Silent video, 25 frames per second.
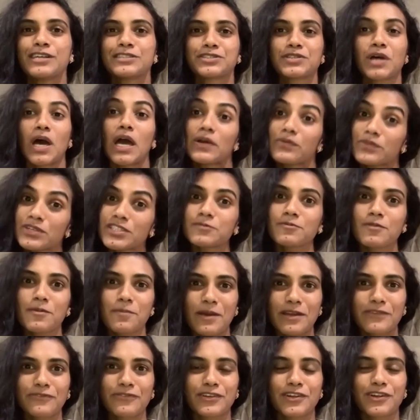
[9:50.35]
So I was
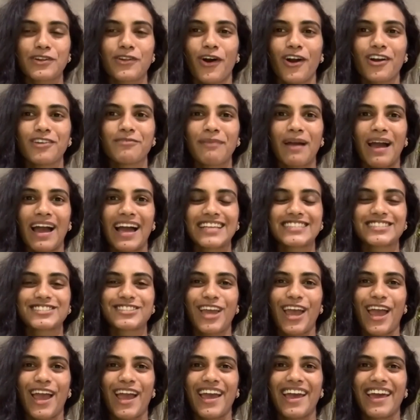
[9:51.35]
prepared for a long
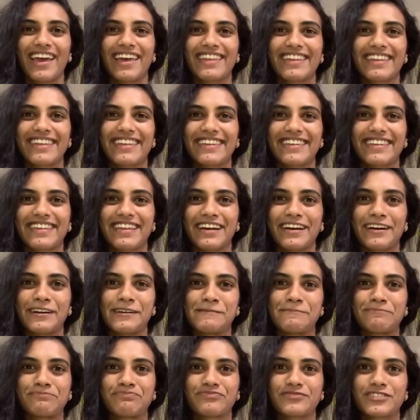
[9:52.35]
match, and
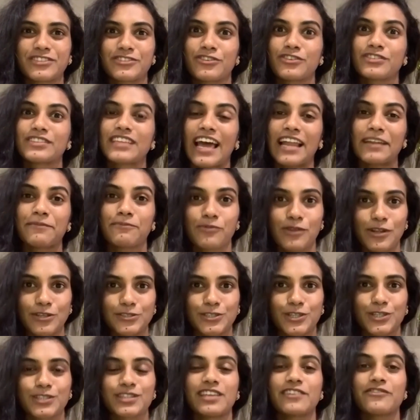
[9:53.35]
that
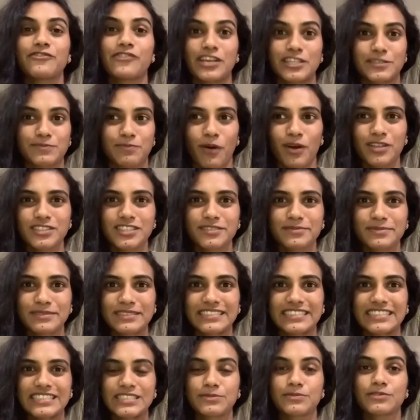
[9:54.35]
pressure, that
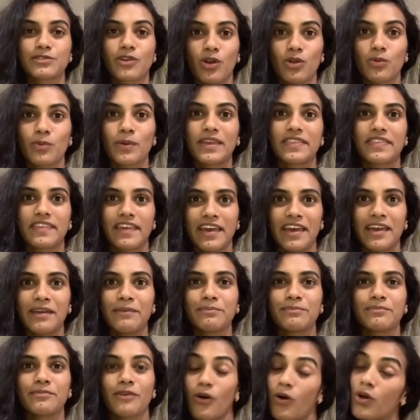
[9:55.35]
responsibilities was
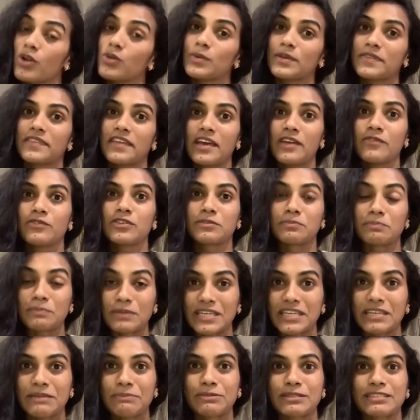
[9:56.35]
always there with
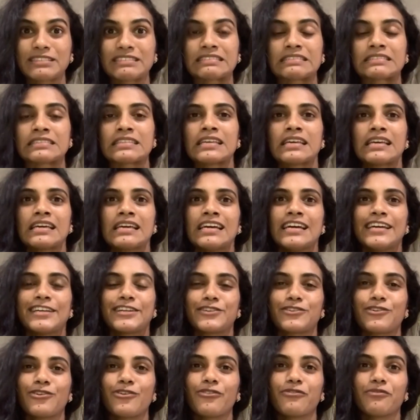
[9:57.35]
me because
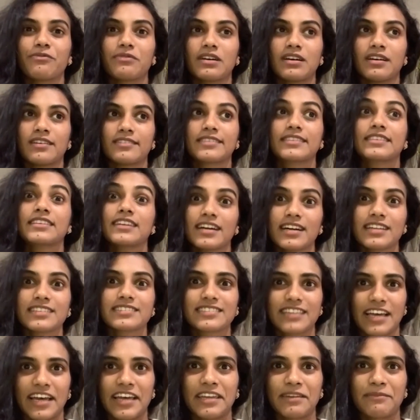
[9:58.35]

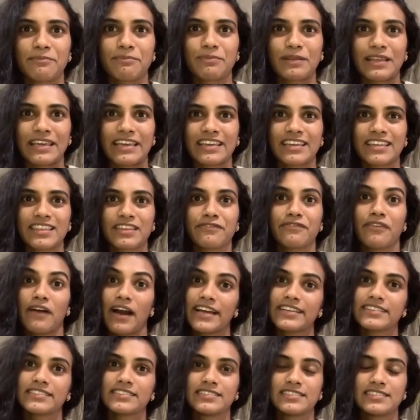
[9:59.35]
third time playing in the
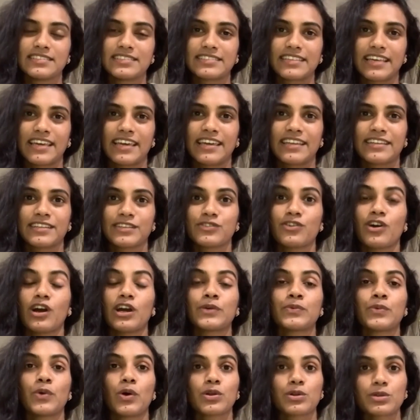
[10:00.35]
finals, and
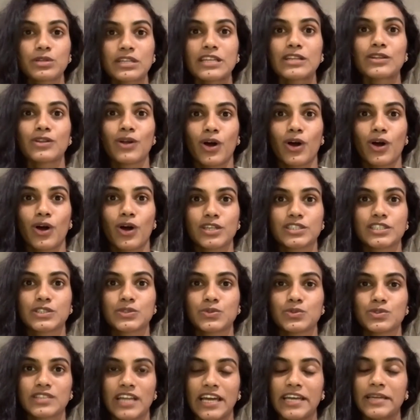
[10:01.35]
I've already
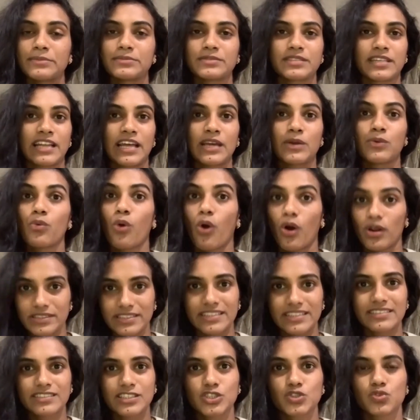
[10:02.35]
lost 2 times, and I
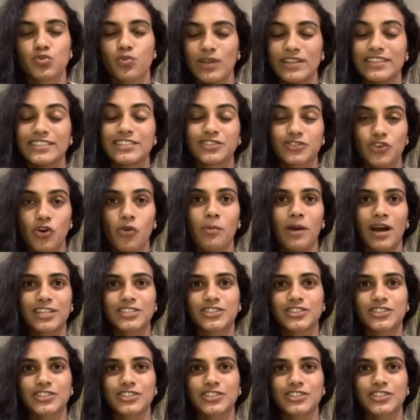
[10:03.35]
wanted this win so